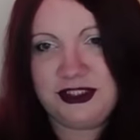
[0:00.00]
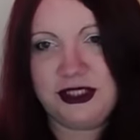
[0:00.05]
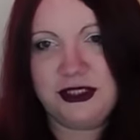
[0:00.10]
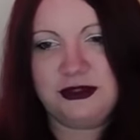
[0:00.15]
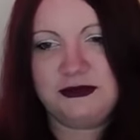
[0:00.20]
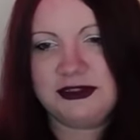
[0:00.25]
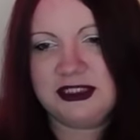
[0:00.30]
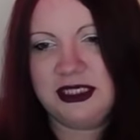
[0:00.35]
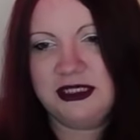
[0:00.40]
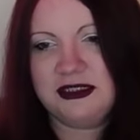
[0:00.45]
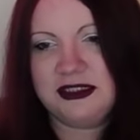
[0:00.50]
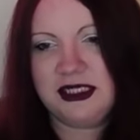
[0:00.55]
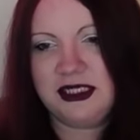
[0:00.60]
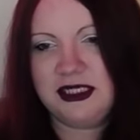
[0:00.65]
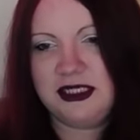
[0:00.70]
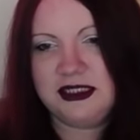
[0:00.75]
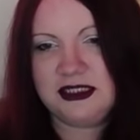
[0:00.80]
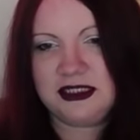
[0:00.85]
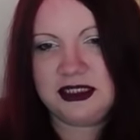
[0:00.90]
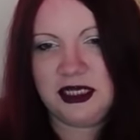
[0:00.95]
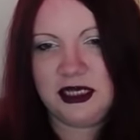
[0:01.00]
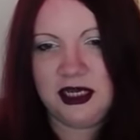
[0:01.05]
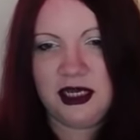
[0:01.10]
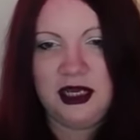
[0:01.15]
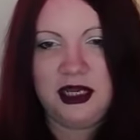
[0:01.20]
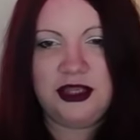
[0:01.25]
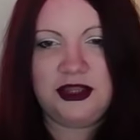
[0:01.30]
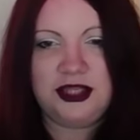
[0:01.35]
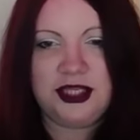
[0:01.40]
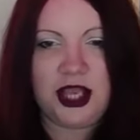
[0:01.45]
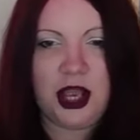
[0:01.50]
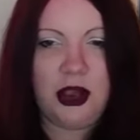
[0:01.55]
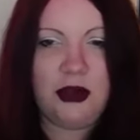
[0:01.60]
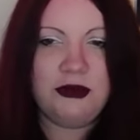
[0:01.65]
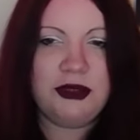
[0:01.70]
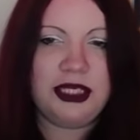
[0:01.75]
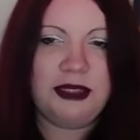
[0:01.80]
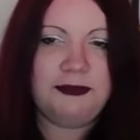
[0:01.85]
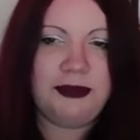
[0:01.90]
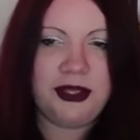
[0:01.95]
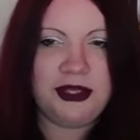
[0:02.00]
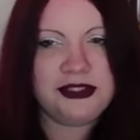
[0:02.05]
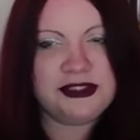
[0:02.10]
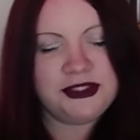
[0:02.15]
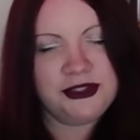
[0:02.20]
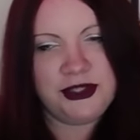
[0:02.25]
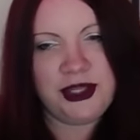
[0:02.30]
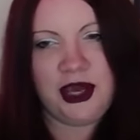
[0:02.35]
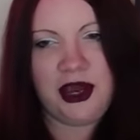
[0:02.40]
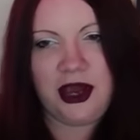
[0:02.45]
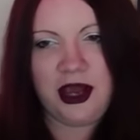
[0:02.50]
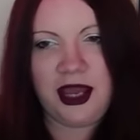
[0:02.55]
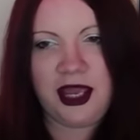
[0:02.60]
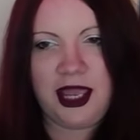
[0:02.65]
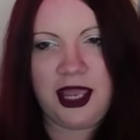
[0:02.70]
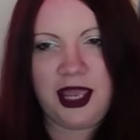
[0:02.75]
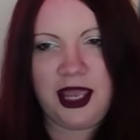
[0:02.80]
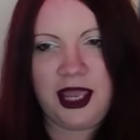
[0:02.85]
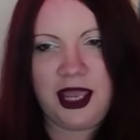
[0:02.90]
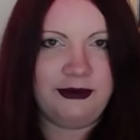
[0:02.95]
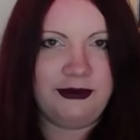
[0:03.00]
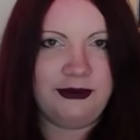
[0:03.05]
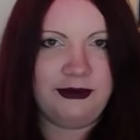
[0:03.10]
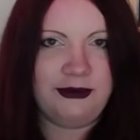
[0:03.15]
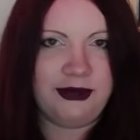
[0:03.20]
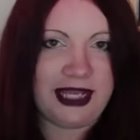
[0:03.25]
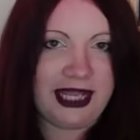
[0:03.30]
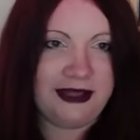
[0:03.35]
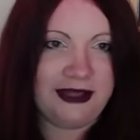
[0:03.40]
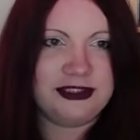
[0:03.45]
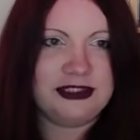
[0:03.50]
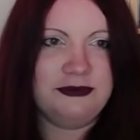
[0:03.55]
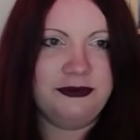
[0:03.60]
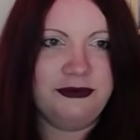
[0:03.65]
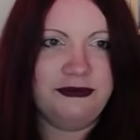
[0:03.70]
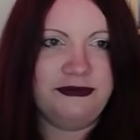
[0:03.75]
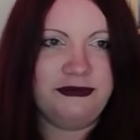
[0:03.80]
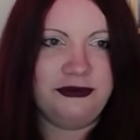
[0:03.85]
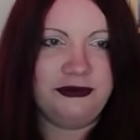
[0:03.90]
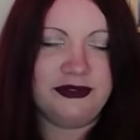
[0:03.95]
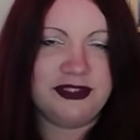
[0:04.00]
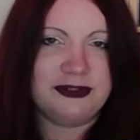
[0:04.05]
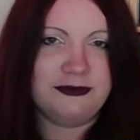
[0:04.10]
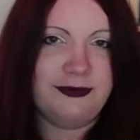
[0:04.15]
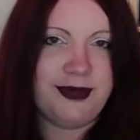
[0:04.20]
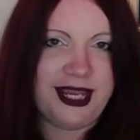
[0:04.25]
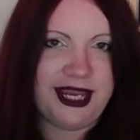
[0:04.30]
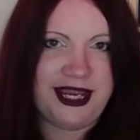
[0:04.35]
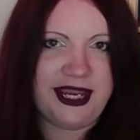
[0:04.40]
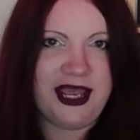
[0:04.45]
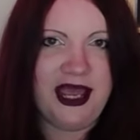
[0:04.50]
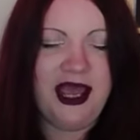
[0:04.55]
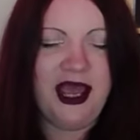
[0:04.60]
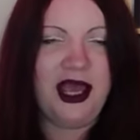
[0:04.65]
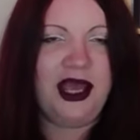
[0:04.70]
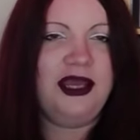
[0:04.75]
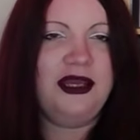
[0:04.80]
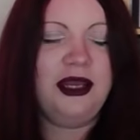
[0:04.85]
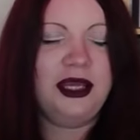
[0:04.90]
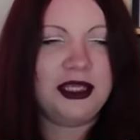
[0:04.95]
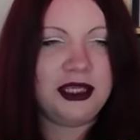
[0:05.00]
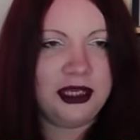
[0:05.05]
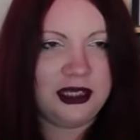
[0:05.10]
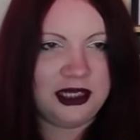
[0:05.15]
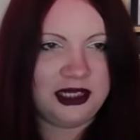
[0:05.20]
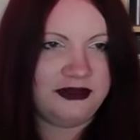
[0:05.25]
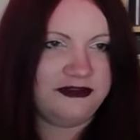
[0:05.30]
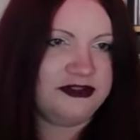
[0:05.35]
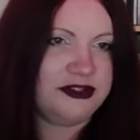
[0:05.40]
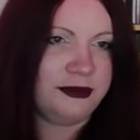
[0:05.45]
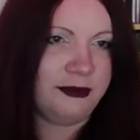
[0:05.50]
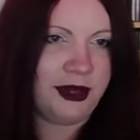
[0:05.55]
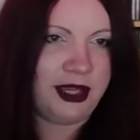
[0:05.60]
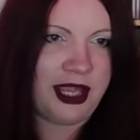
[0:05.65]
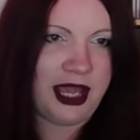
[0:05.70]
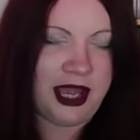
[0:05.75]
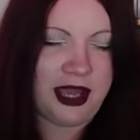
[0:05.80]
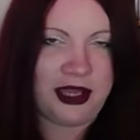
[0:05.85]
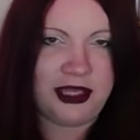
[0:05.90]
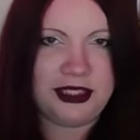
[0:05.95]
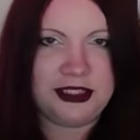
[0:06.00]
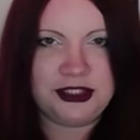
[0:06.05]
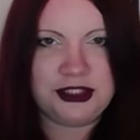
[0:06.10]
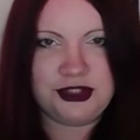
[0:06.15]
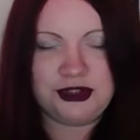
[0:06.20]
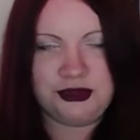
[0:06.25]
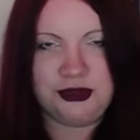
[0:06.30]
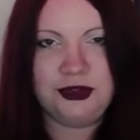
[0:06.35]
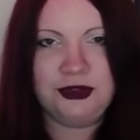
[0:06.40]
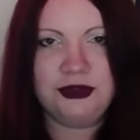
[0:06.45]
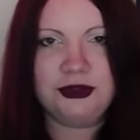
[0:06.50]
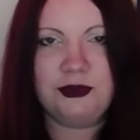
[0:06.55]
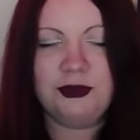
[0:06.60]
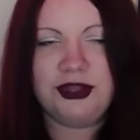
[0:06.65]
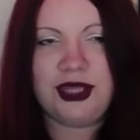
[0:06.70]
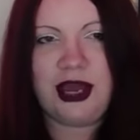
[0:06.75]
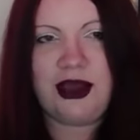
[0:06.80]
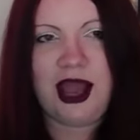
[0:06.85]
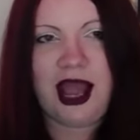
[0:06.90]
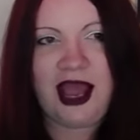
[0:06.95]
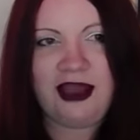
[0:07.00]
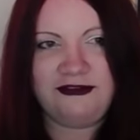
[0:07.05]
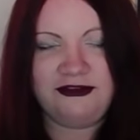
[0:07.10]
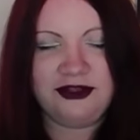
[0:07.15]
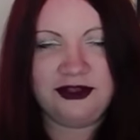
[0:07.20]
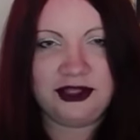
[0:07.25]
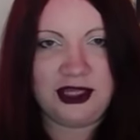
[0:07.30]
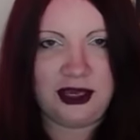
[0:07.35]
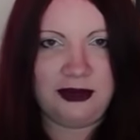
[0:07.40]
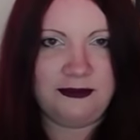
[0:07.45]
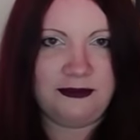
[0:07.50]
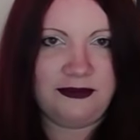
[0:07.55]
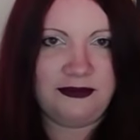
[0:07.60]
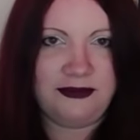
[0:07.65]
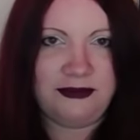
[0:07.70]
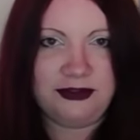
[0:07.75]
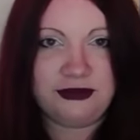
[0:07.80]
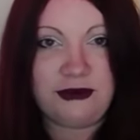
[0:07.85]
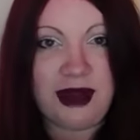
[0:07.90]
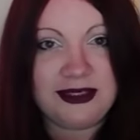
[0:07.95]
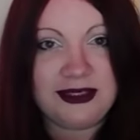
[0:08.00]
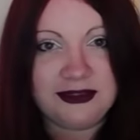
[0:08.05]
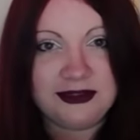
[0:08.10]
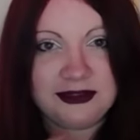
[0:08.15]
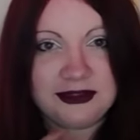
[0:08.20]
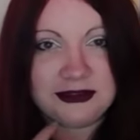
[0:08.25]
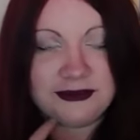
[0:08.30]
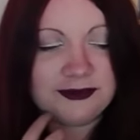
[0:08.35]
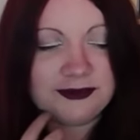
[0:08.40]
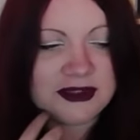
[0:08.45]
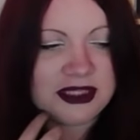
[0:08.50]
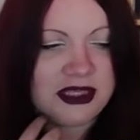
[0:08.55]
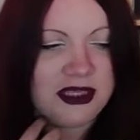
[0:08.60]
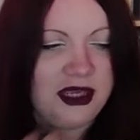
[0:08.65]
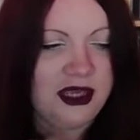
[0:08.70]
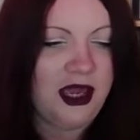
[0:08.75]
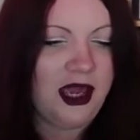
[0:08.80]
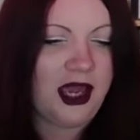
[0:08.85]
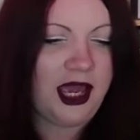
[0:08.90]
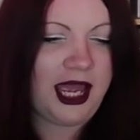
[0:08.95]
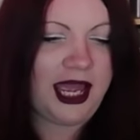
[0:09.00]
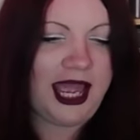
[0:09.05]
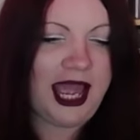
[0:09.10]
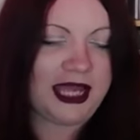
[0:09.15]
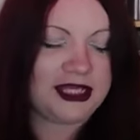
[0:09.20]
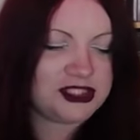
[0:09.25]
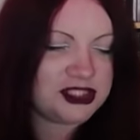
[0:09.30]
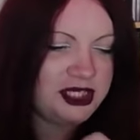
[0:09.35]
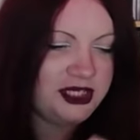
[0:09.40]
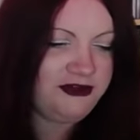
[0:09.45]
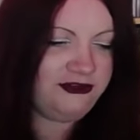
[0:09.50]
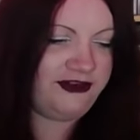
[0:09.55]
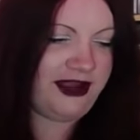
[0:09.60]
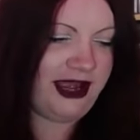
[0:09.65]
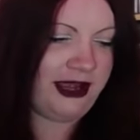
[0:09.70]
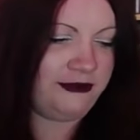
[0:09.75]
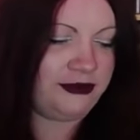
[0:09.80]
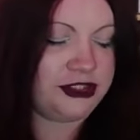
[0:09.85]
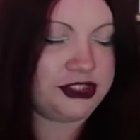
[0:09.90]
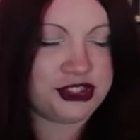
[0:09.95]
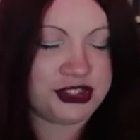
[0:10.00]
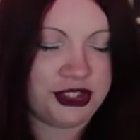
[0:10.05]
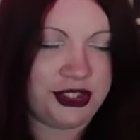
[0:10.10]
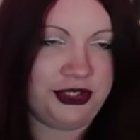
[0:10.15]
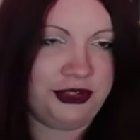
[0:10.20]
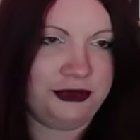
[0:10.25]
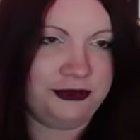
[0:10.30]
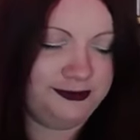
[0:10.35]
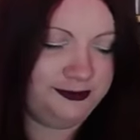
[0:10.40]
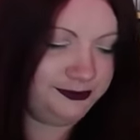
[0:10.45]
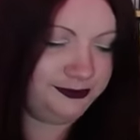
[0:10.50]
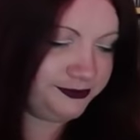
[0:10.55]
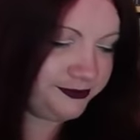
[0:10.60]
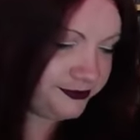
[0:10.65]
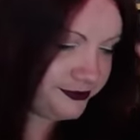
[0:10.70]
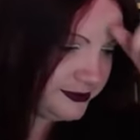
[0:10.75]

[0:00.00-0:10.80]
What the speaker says: circumstance, at least, the only person that I am now accountable for is me, and I can live to my highest truth without having that threatened. I actually found a journal